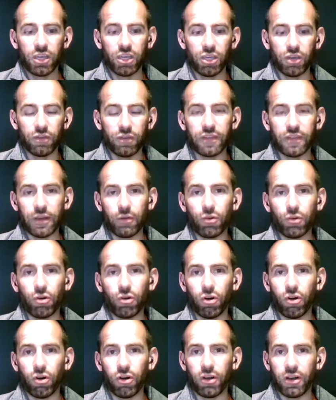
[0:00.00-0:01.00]
you've now
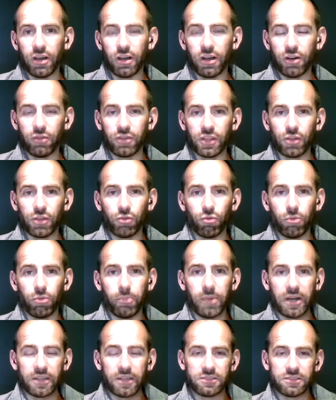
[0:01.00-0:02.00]
got a really
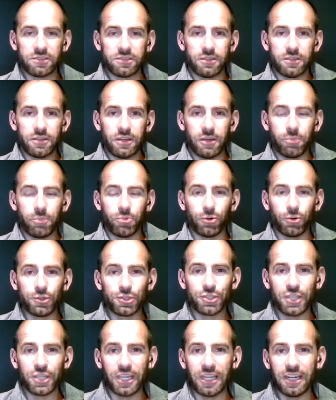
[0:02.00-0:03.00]
robust
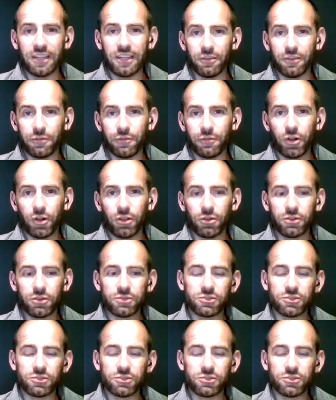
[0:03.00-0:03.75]
approach that you need to follow.